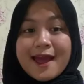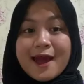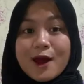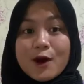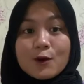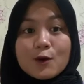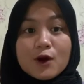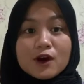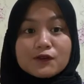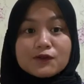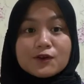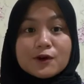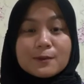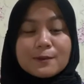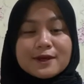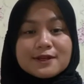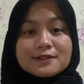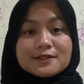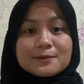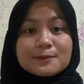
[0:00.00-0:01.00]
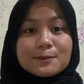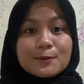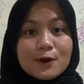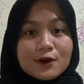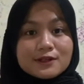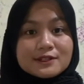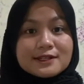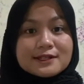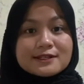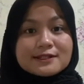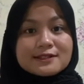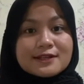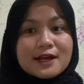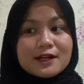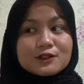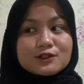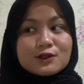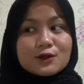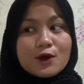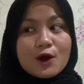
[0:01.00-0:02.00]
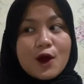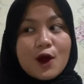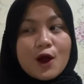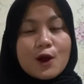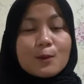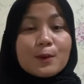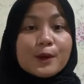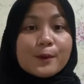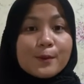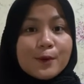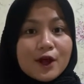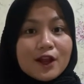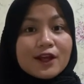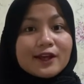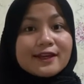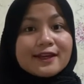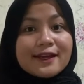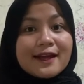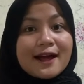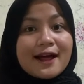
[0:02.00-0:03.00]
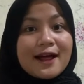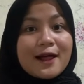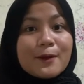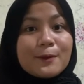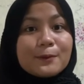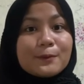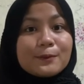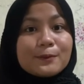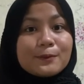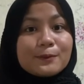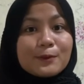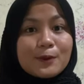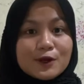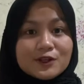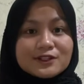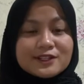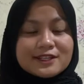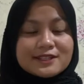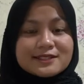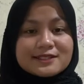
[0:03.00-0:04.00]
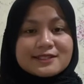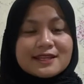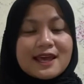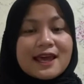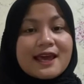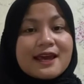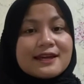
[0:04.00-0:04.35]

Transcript: Word formation process, also called morphological process,